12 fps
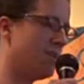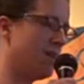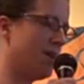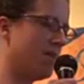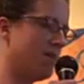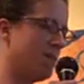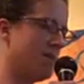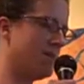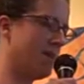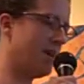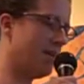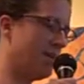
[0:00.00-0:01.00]
a break from
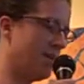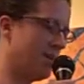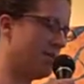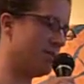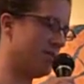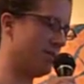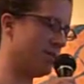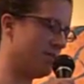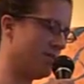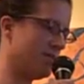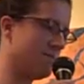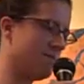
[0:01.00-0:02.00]
his animal
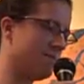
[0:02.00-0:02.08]
instincts.